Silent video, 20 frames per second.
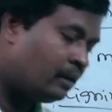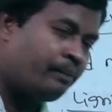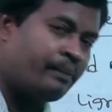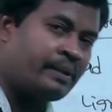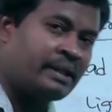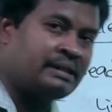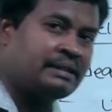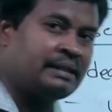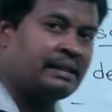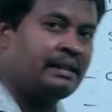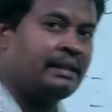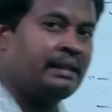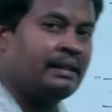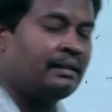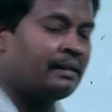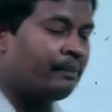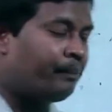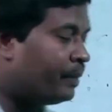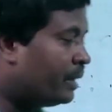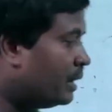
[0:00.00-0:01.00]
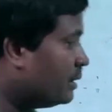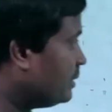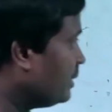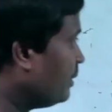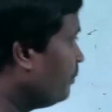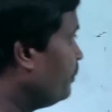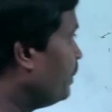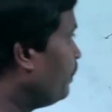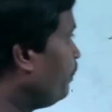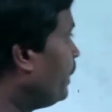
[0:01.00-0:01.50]
present in the parts
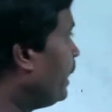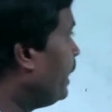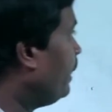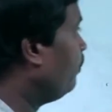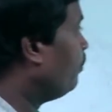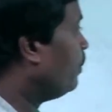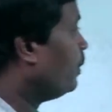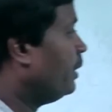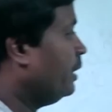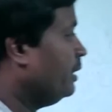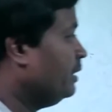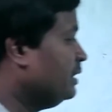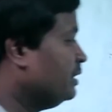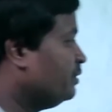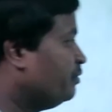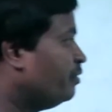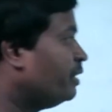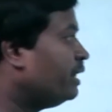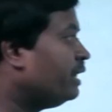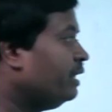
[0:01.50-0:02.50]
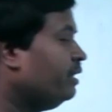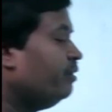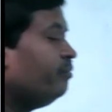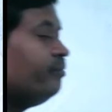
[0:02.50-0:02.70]
of the plant body is very